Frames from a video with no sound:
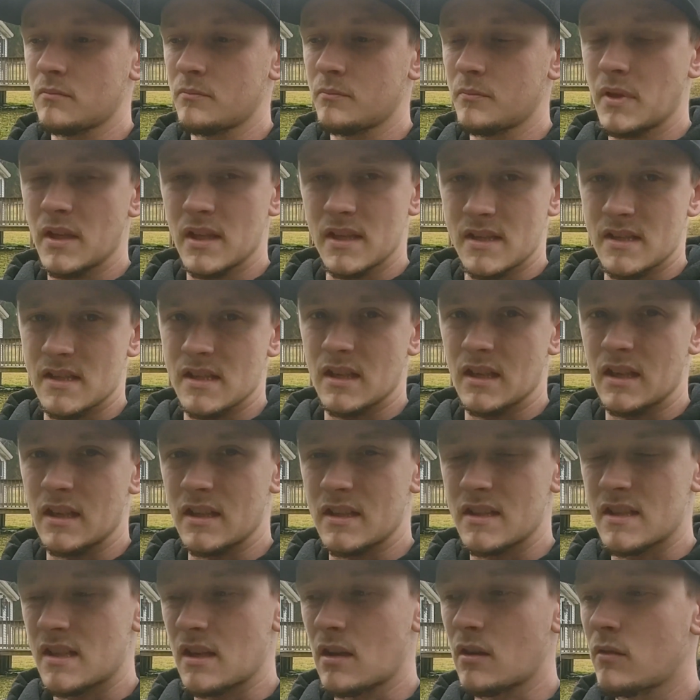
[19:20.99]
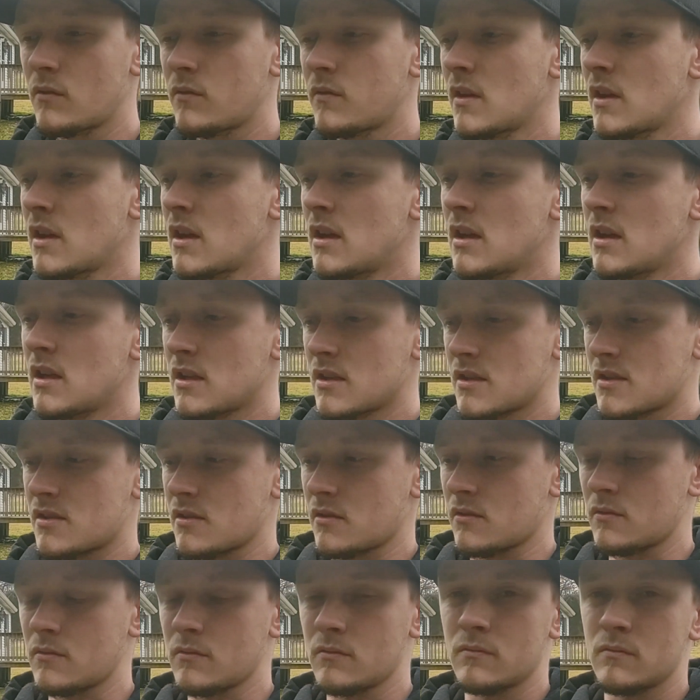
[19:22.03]
piston itself.
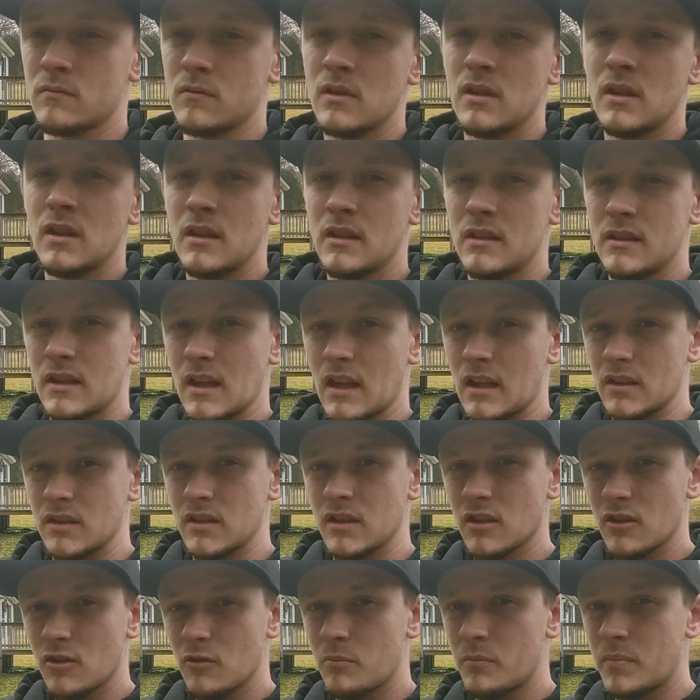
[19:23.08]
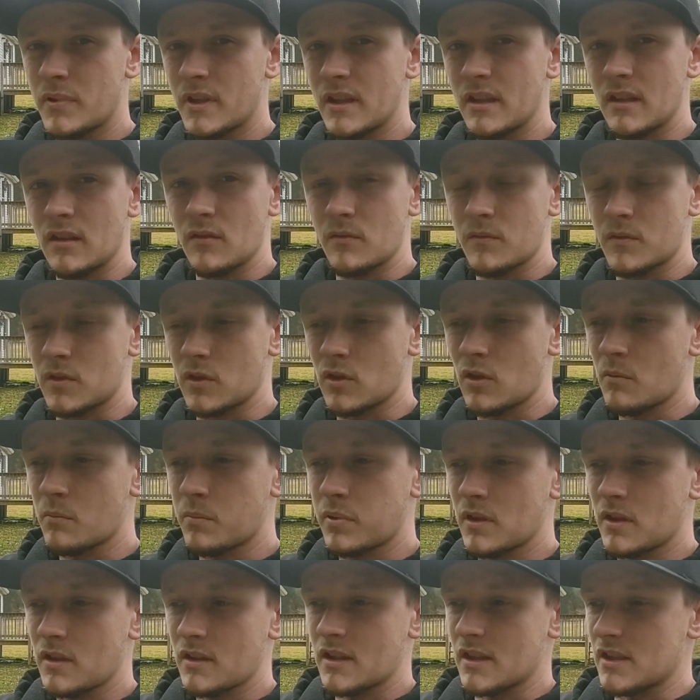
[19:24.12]
So that little bit of glow
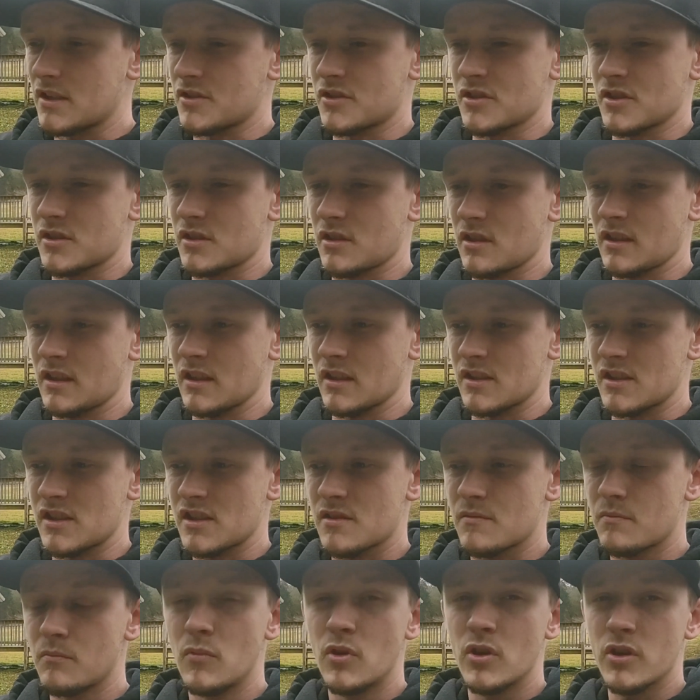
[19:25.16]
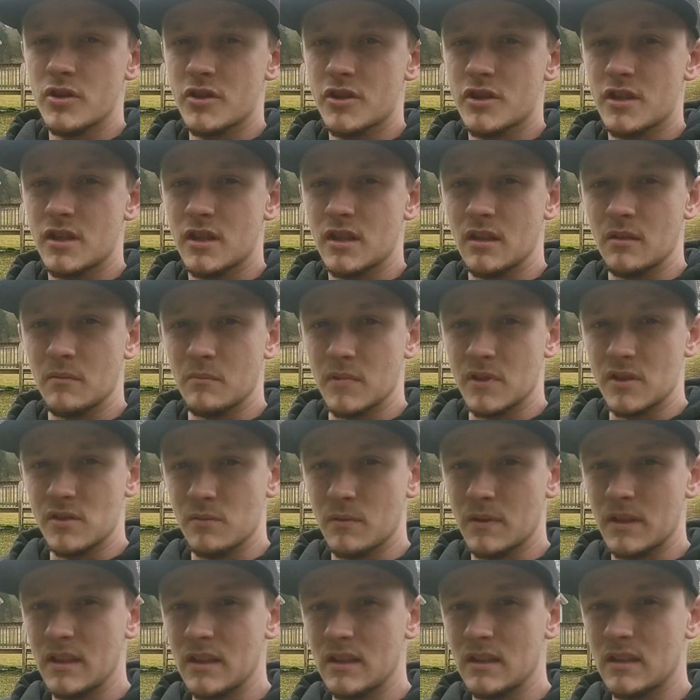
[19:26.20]
plug is just going to get smushed in
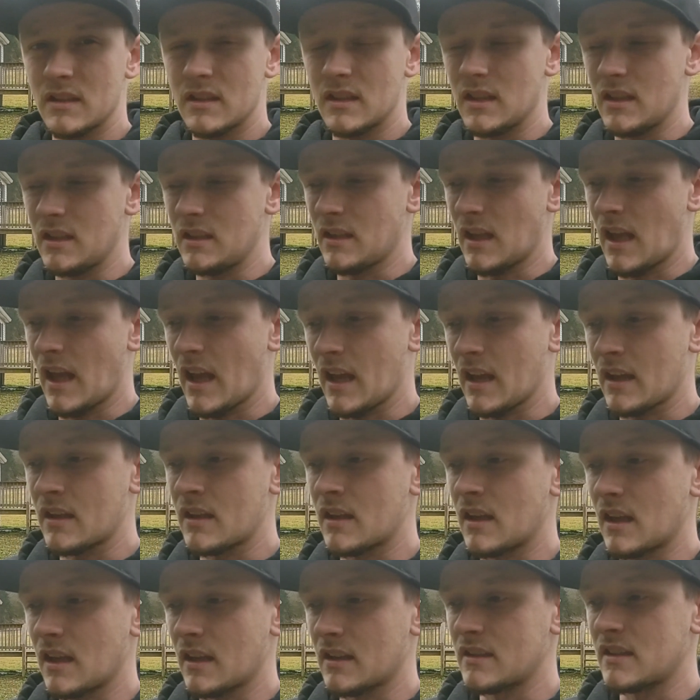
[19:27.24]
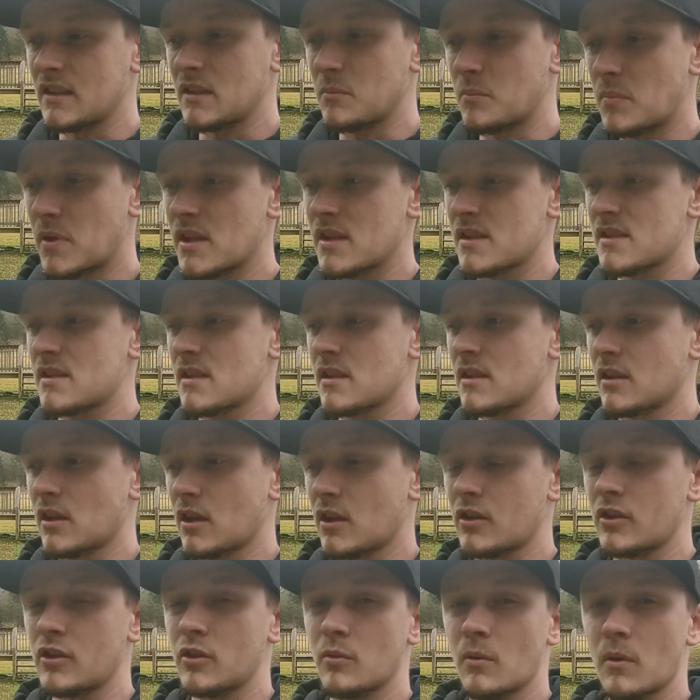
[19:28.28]
between the head and the piston,
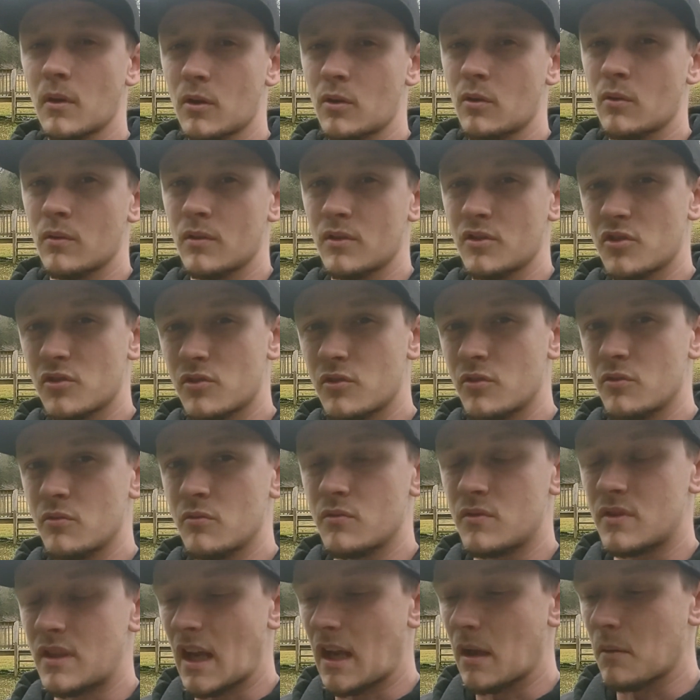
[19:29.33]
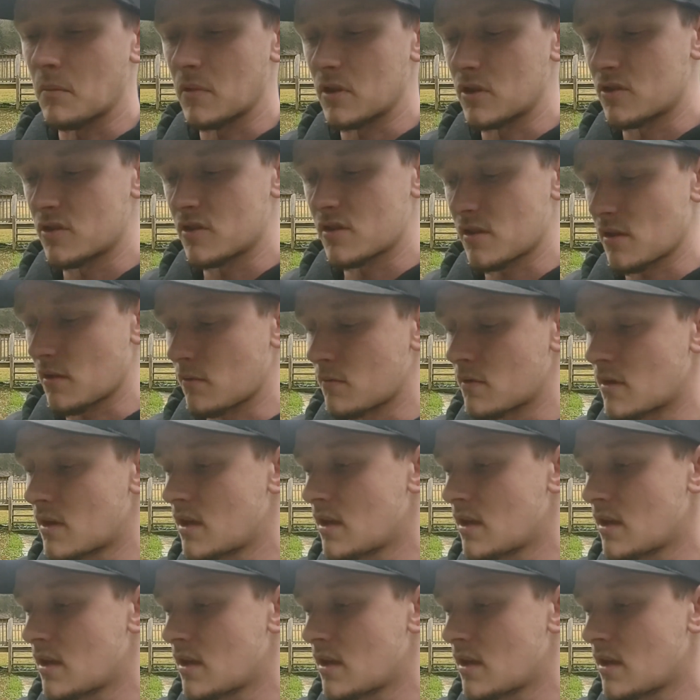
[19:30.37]
and you are going to do damage. So